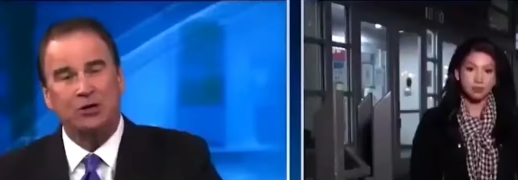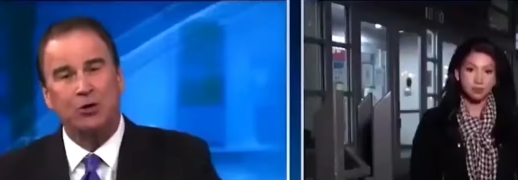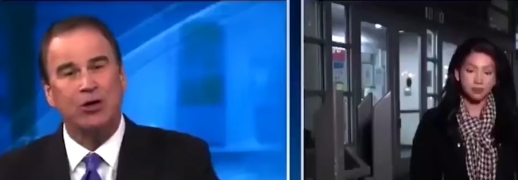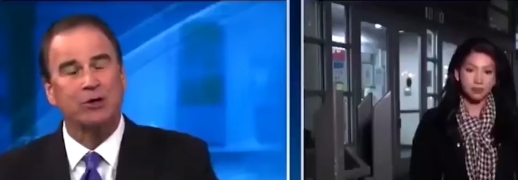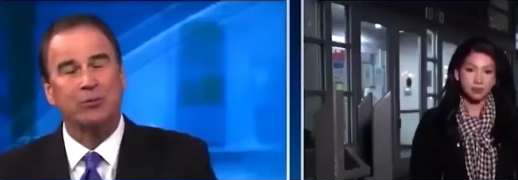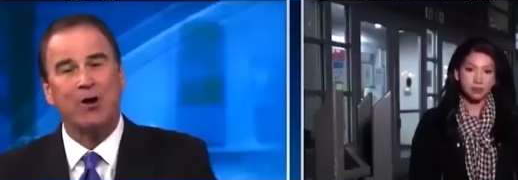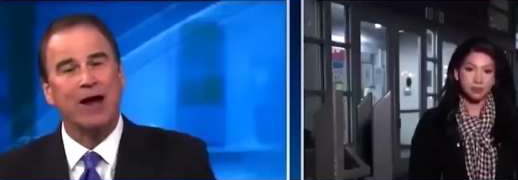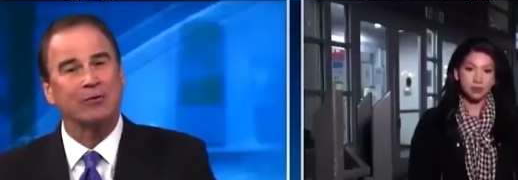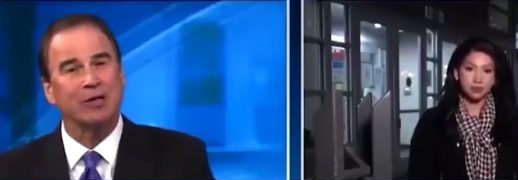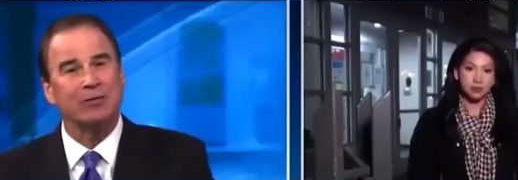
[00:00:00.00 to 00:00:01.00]
Speaker 1: Tori, the
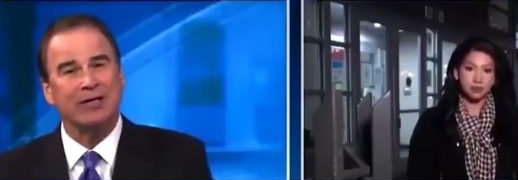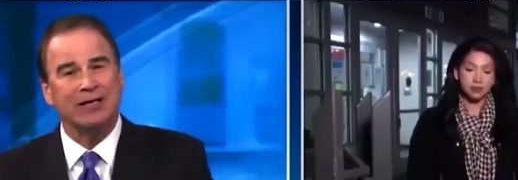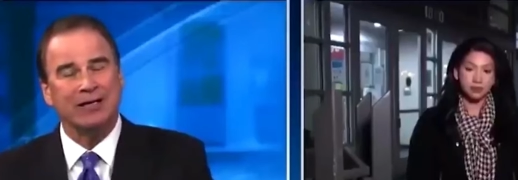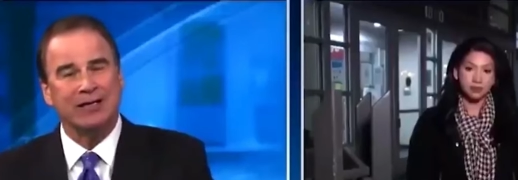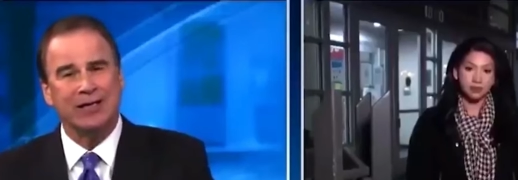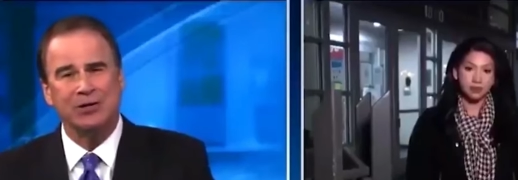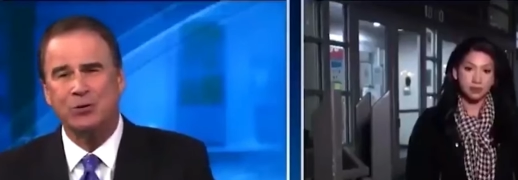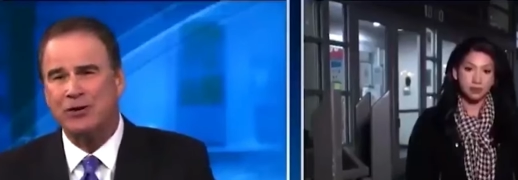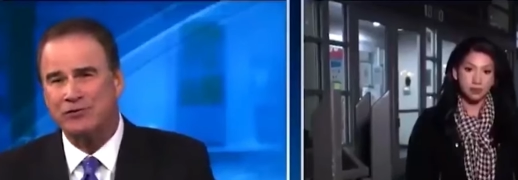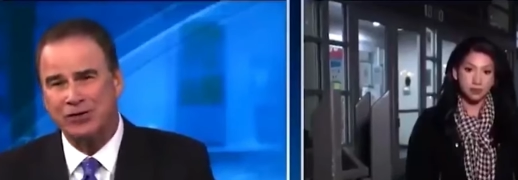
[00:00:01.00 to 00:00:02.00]
problem
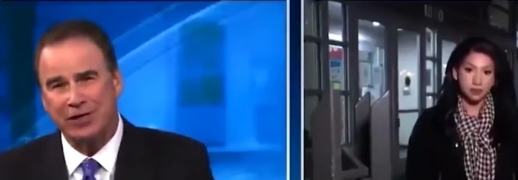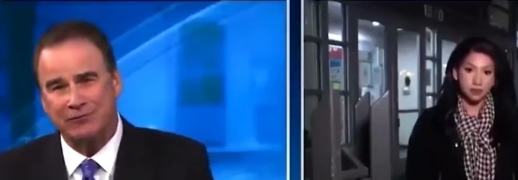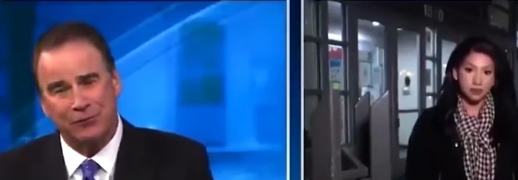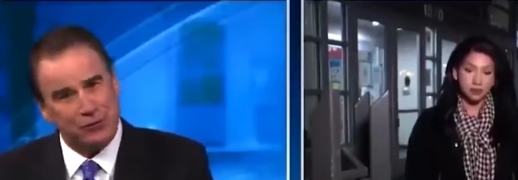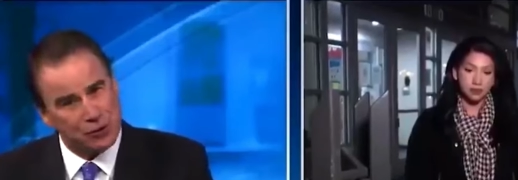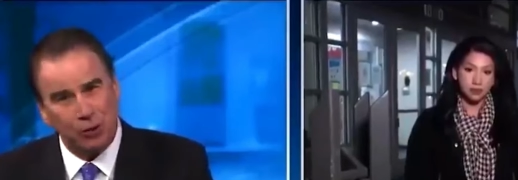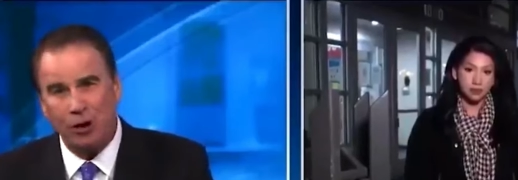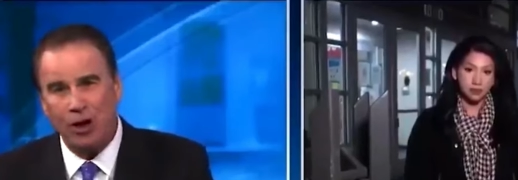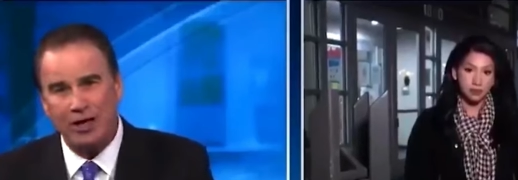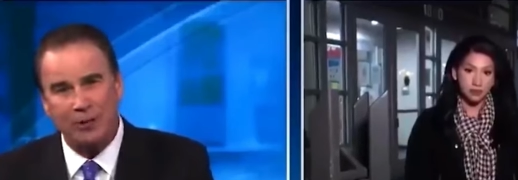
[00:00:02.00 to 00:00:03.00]
is we've seen for so
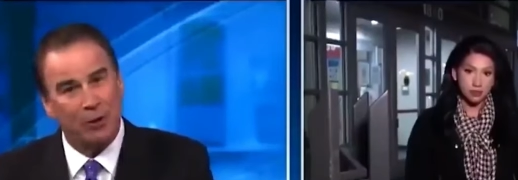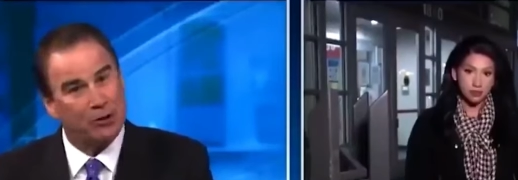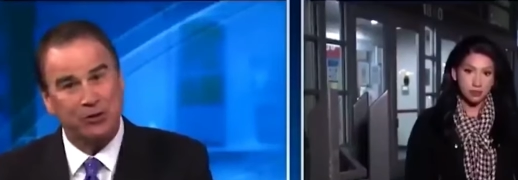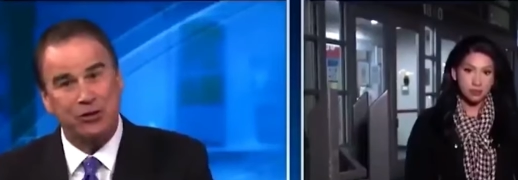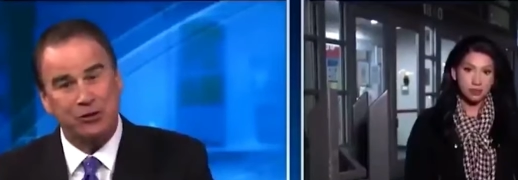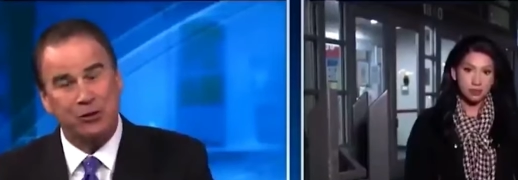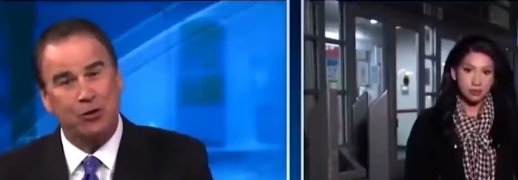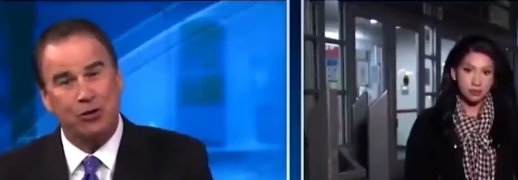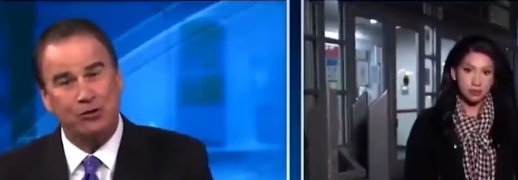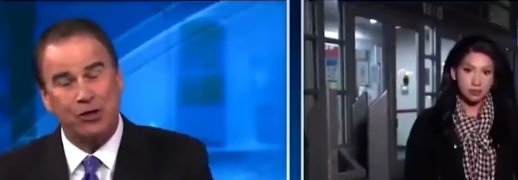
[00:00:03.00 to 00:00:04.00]
long in most of the
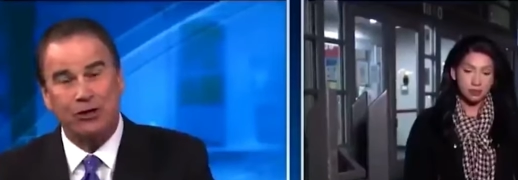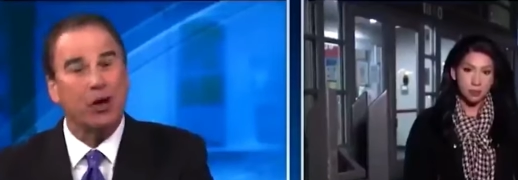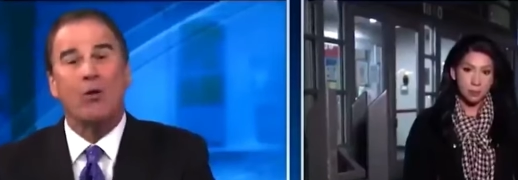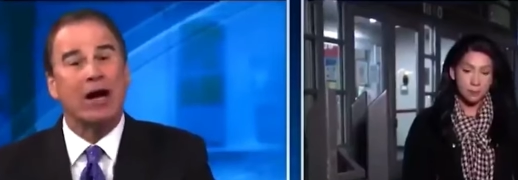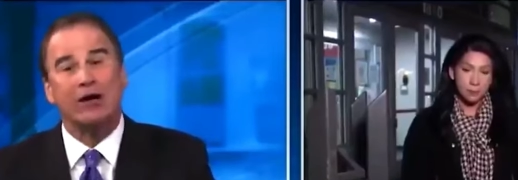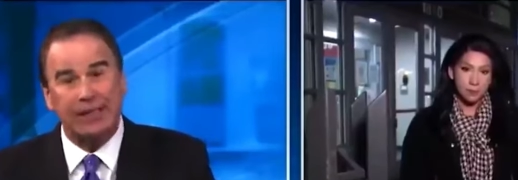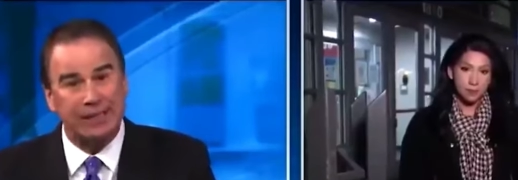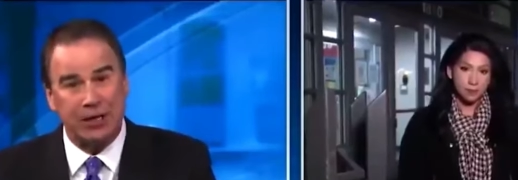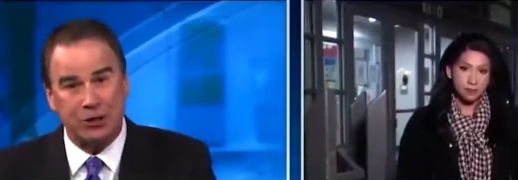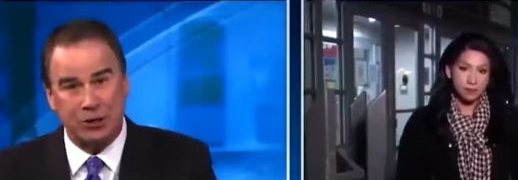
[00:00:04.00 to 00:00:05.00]
schools, no air
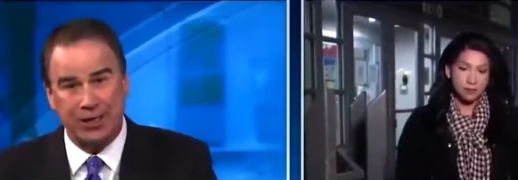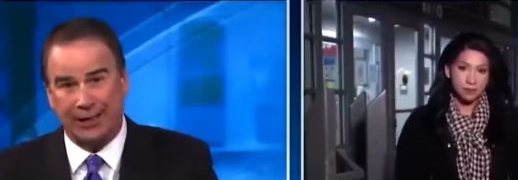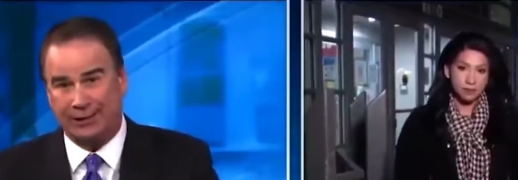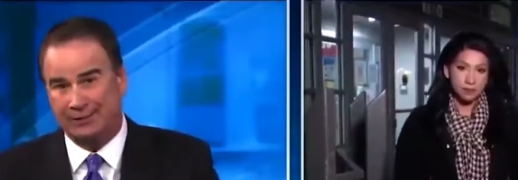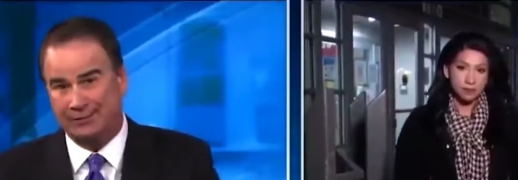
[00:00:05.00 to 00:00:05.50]
conditioning.